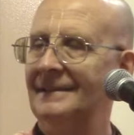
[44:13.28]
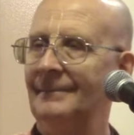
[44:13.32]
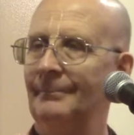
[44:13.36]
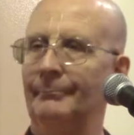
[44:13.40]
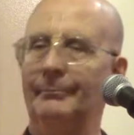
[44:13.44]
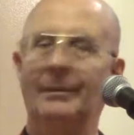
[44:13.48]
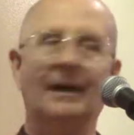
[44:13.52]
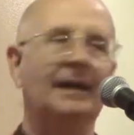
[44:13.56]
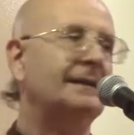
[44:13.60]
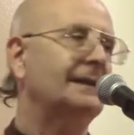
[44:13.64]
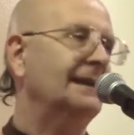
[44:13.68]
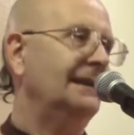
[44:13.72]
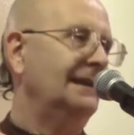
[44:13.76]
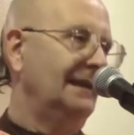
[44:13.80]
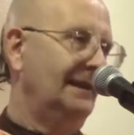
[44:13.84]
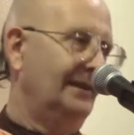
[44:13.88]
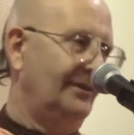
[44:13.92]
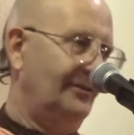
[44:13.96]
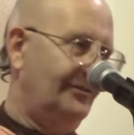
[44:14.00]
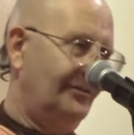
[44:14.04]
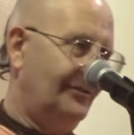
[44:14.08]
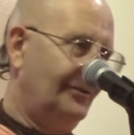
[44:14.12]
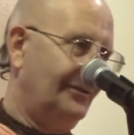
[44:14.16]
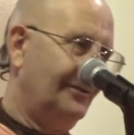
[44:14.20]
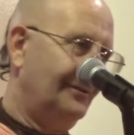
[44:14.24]
bucket
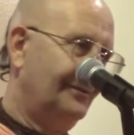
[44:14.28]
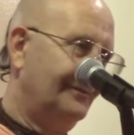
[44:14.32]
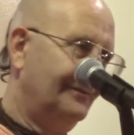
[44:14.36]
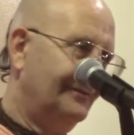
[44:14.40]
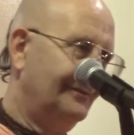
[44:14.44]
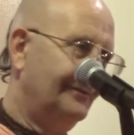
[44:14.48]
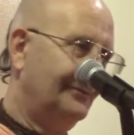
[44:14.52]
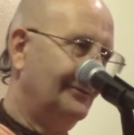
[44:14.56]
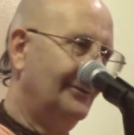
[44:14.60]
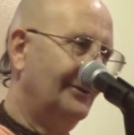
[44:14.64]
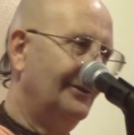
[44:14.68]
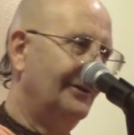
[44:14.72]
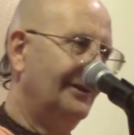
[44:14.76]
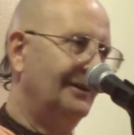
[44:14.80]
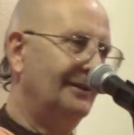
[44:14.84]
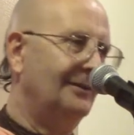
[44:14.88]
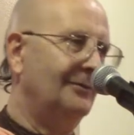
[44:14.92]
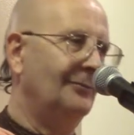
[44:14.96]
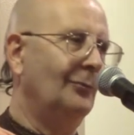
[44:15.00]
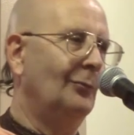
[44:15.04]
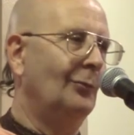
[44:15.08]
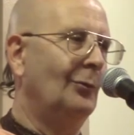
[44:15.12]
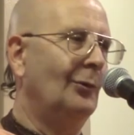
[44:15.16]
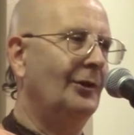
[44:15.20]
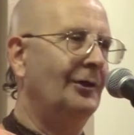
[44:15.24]
list or
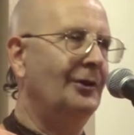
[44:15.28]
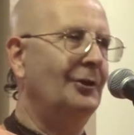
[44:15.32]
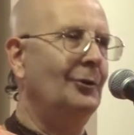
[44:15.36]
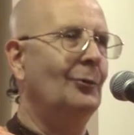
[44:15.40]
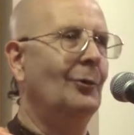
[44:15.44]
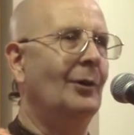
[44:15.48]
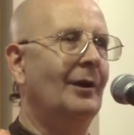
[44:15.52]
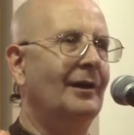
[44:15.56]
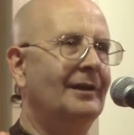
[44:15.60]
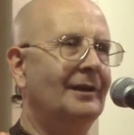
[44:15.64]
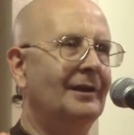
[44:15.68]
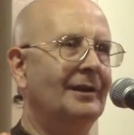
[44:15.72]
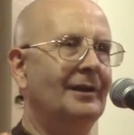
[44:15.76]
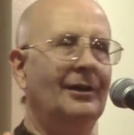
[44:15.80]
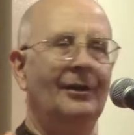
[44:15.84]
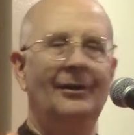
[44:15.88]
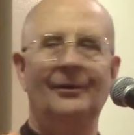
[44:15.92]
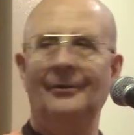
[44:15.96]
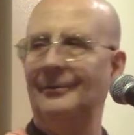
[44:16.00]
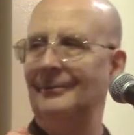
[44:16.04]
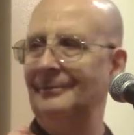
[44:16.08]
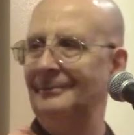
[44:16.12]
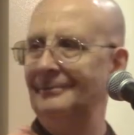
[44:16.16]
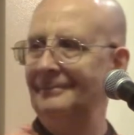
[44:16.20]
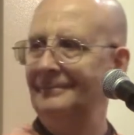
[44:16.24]
where you want to
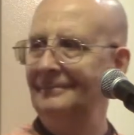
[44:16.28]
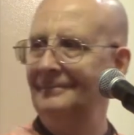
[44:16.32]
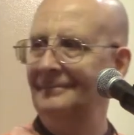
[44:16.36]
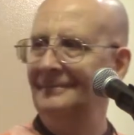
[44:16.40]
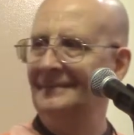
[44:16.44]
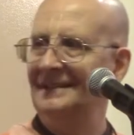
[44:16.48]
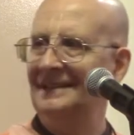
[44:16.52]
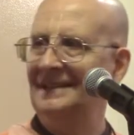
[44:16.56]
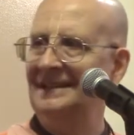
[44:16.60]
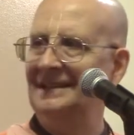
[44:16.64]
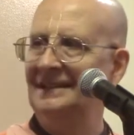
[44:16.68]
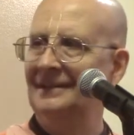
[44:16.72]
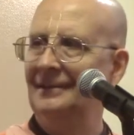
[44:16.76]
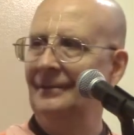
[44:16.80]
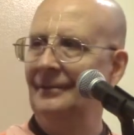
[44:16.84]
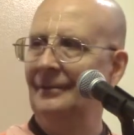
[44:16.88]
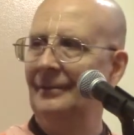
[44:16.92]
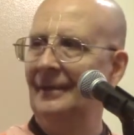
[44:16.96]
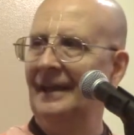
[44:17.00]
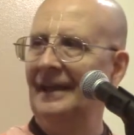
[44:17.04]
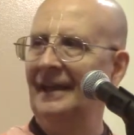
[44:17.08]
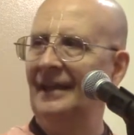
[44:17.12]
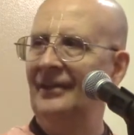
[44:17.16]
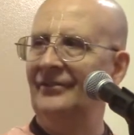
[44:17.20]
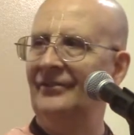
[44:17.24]
go.
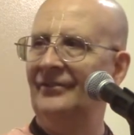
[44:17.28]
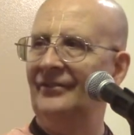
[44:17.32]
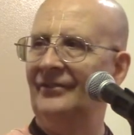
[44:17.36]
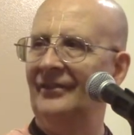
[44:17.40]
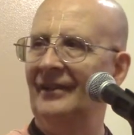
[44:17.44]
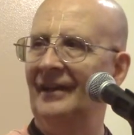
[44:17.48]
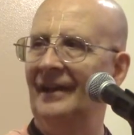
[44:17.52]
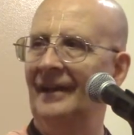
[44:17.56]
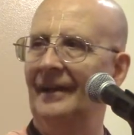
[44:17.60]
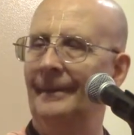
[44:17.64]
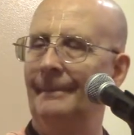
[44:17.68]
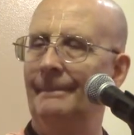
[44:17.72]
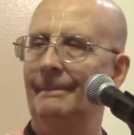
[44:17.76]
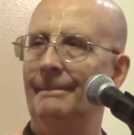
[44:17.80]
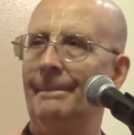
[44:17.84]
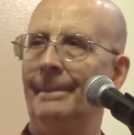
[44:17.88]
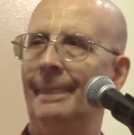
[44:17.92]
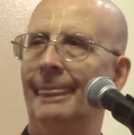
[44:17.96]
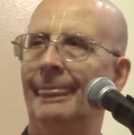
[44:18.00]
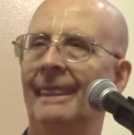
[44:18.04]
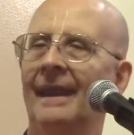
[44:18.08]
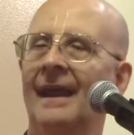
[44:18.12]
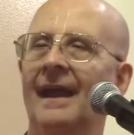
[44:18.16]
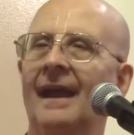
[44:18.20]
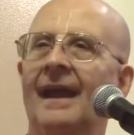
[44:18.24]
It's
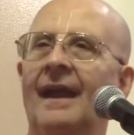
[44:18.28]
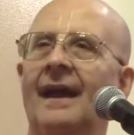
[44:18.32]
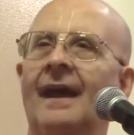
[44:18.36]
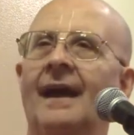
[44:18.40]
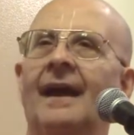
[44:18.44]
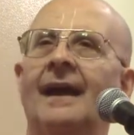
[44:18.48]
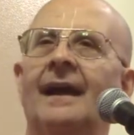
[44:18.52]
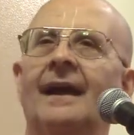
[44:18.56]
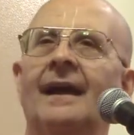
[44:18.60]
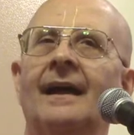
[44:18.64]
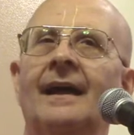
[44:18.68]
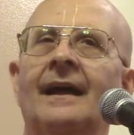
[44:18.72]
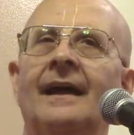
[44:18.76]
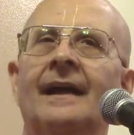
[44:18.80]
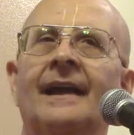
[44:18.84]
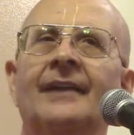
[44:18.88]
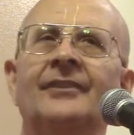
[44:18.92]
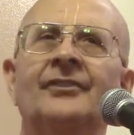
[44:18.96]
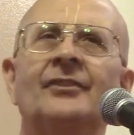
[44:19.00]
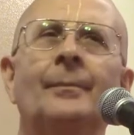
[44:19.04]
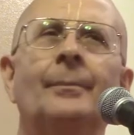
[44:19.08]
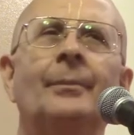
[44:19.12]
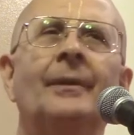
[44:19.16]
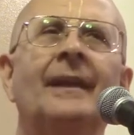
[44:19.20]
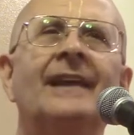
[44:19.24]

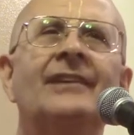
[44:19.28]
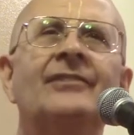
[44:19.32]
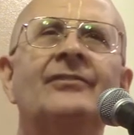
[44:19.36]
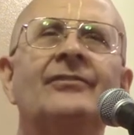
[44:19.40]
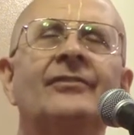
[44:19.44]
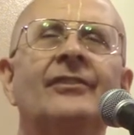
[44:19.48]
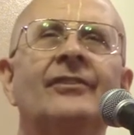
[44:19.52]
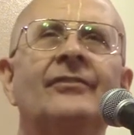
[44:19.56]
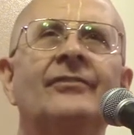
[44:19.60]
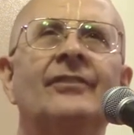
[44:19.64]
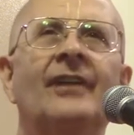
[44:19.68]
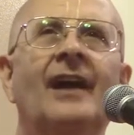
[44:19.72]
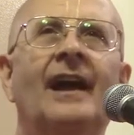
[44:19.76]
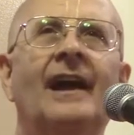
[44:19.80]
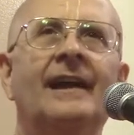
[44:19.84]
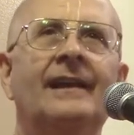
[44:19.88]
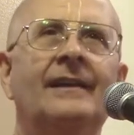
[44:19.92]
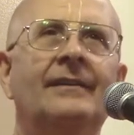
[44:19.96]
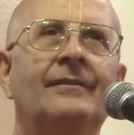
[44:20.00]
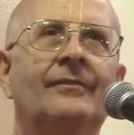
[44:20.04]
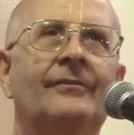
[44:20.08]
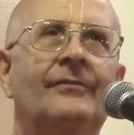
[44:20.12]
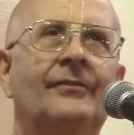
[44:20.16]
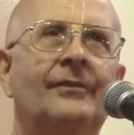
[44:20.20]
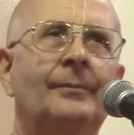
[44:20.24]
a place
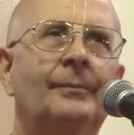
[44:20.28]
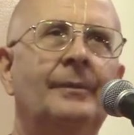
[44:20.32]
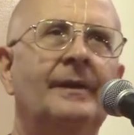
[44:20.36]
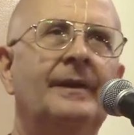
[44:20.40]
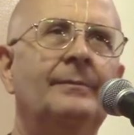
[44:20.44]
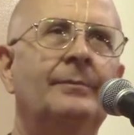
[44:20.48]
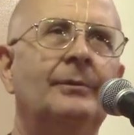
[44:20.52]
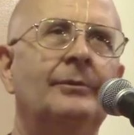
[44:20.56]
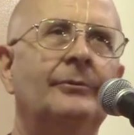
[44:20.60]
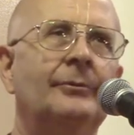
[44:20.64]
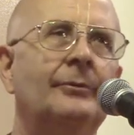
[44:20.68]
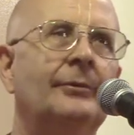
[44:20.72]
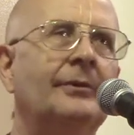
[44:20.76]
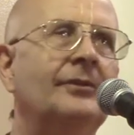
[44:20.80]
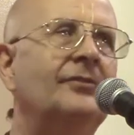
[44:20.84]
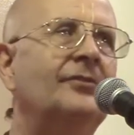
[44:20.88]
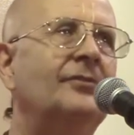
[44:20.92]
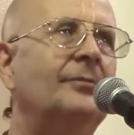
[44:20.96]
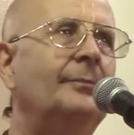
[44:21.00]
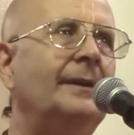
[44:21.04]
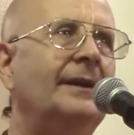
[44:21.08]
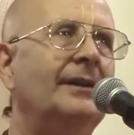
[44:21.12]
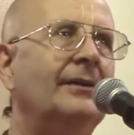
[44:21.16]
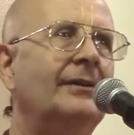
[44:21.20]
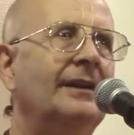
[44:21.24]
designed for people to
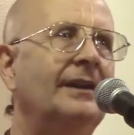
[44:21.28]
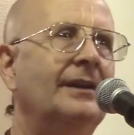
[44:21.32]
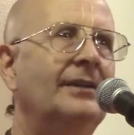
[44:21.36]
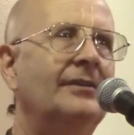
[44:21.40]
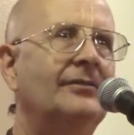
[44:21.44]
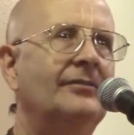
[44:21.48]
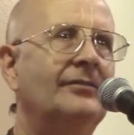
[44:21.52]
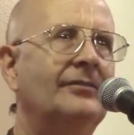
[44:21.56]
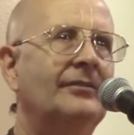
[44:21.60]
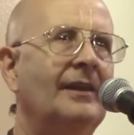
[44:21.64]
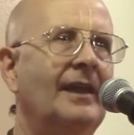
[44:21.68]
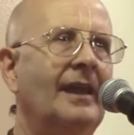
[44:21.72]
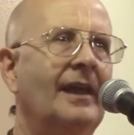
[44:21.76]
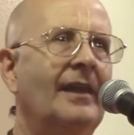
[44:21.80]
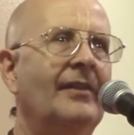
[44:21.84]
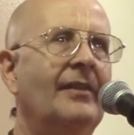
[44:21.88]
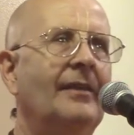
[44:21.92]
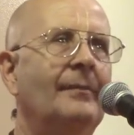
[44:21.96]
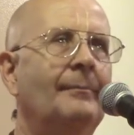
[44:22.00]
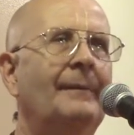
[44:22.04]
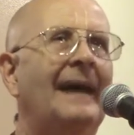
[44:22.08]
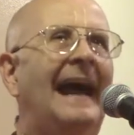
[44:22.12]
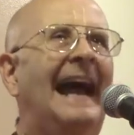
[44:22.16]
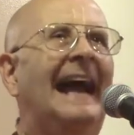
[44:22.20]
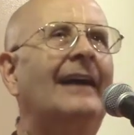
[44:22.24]
experience the
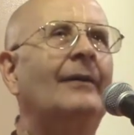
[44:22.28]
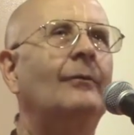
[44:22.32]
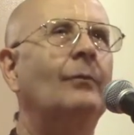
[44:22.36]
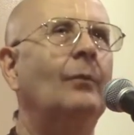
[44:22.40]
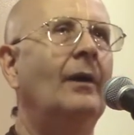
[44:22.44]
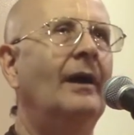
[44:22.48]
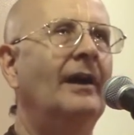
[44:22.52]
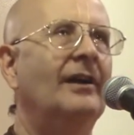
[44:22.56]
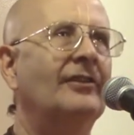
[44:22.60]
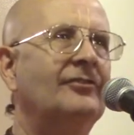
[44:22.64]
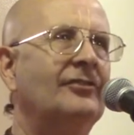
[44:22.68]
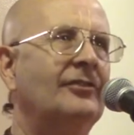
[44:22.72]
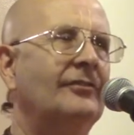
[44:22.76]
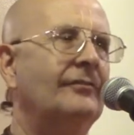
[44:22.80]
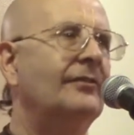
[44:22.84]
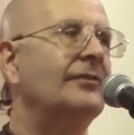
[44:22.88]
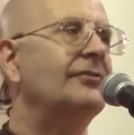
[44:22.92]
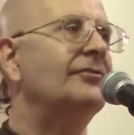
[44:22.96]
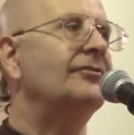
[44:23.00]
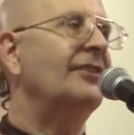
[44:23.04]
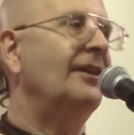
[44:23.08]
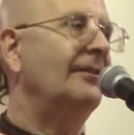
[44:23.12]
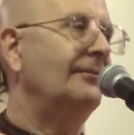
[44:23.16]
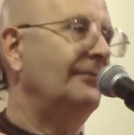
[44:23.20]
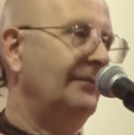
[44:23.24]
backwash of the
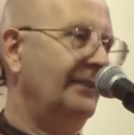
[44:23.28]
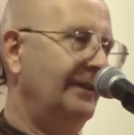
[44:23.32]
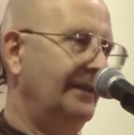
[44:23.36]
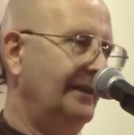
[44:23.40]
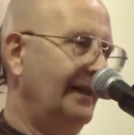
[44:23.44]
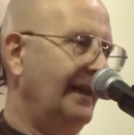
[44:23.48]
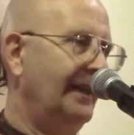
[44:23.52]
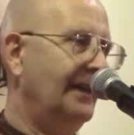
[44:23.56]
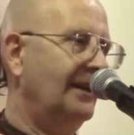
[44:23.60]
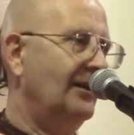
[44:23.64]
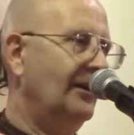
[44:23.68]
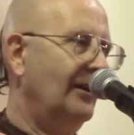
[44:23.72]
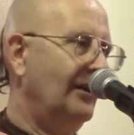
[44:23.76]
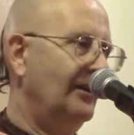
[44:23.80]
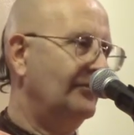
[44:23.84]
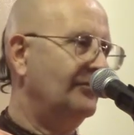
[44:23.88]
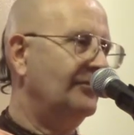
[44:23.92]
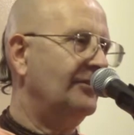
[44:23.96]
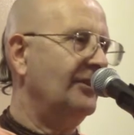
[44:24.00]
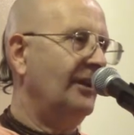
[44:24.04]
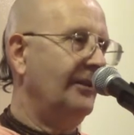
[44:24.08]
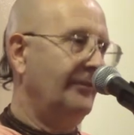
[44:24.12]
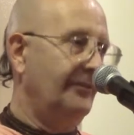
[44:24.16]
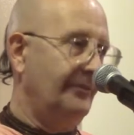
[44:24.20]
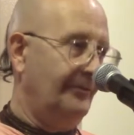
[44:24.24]
suffering they caused
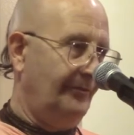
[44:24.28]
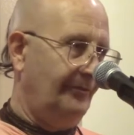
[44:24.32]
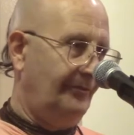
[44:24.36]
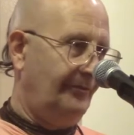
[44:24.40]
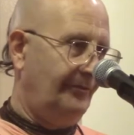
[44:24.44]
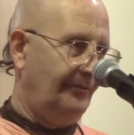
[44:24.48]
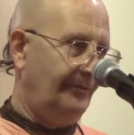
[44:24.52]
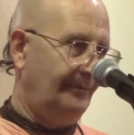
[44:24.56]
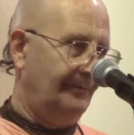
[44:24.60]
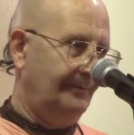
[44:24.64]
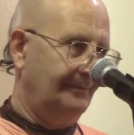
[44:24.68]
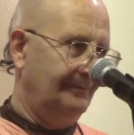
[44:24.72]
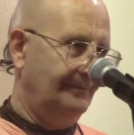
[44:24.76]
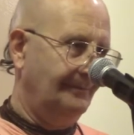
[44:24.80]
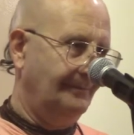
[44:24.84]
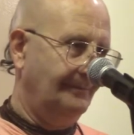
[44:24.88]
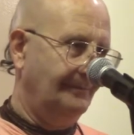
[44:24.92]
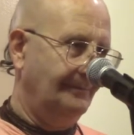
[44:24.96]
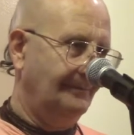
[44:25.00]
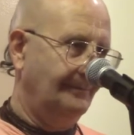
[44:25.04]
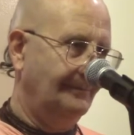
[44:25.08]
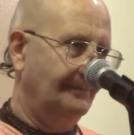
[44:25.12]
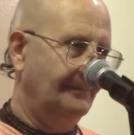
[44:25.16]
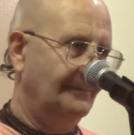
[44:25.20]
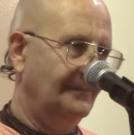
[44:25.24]
others.
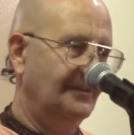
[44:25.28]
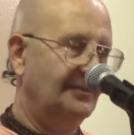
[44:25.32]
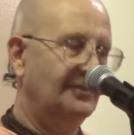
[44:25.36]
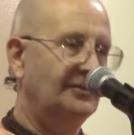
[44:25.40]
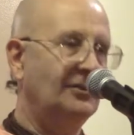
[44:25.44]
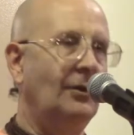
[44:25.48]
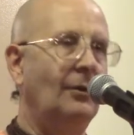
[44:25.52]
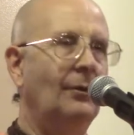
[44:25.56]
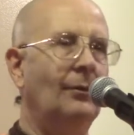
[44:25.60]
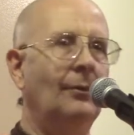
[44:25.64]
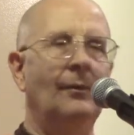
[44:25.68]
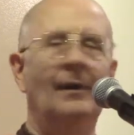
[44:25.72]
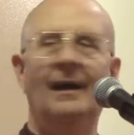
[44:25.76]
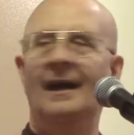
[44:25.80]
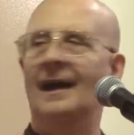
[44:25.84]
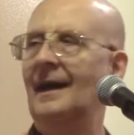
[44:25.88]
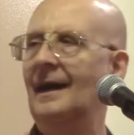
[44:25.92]
So,